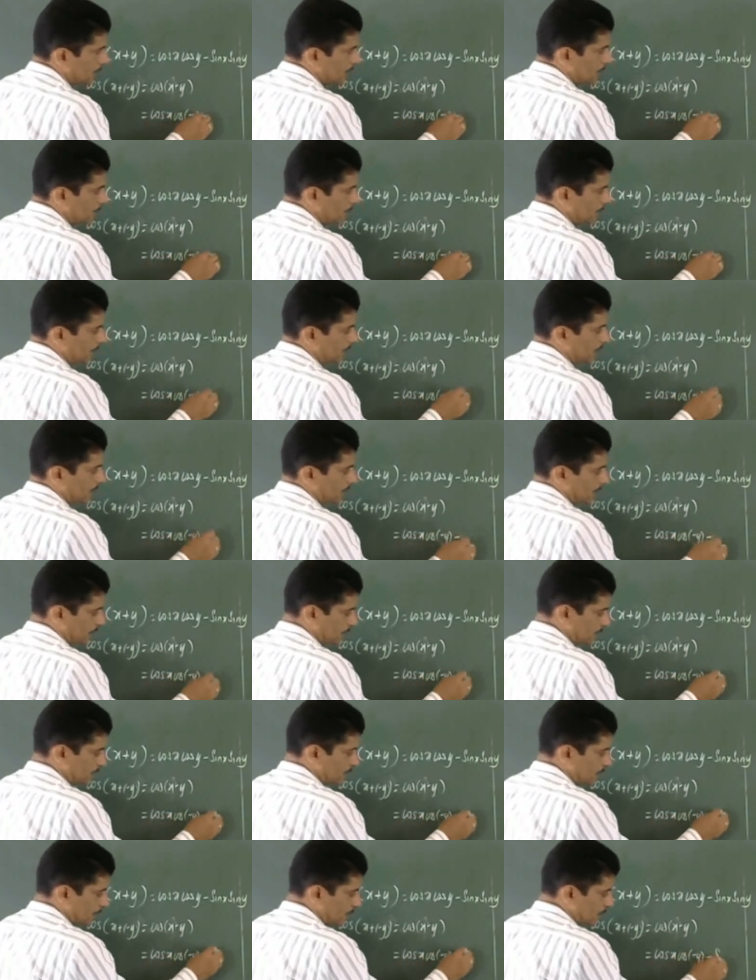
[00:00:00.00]

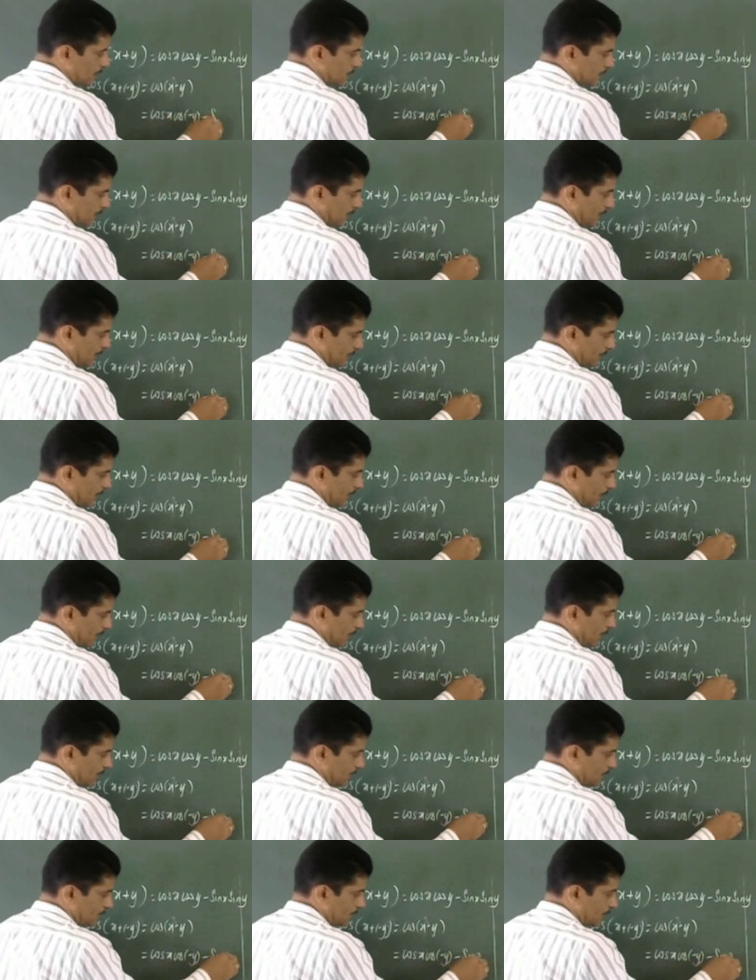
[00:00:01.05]
minus sin
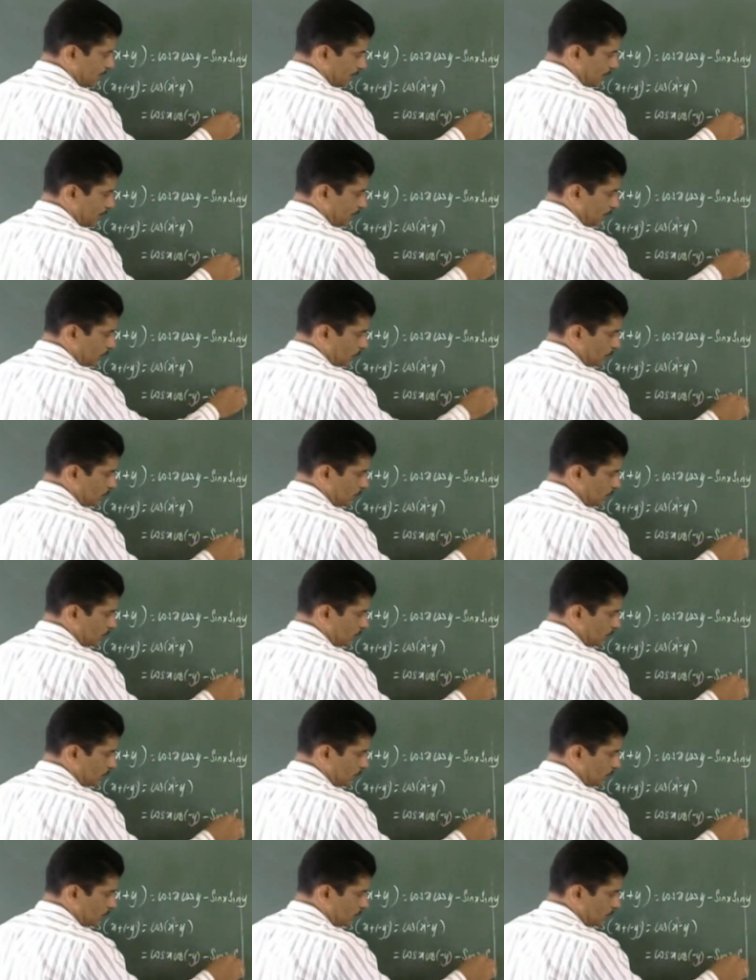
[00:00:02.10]
x into